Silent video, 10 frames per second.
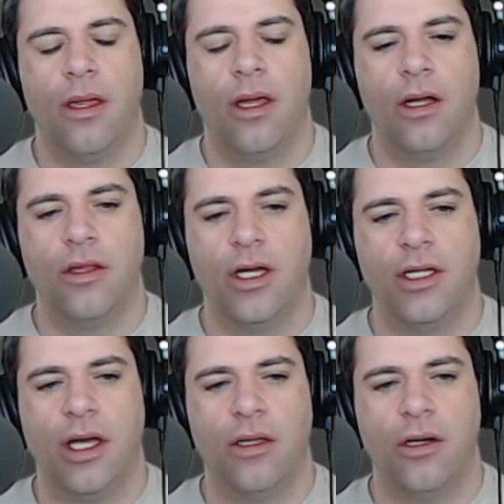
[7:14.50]

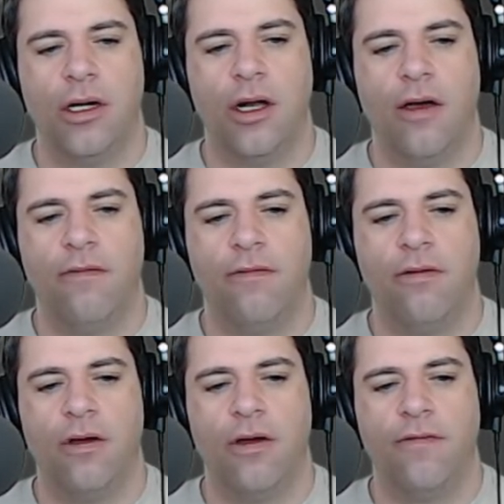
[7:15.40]
downloaded enough
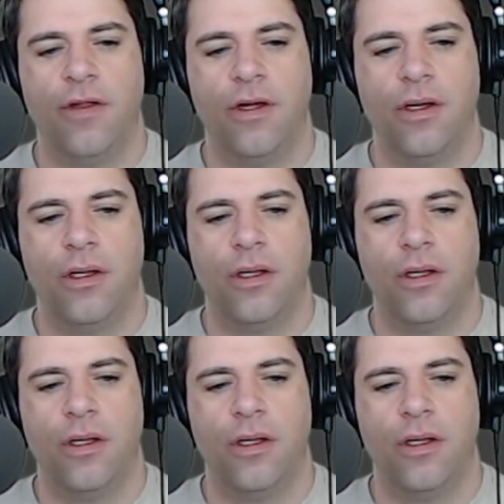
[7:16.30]
of the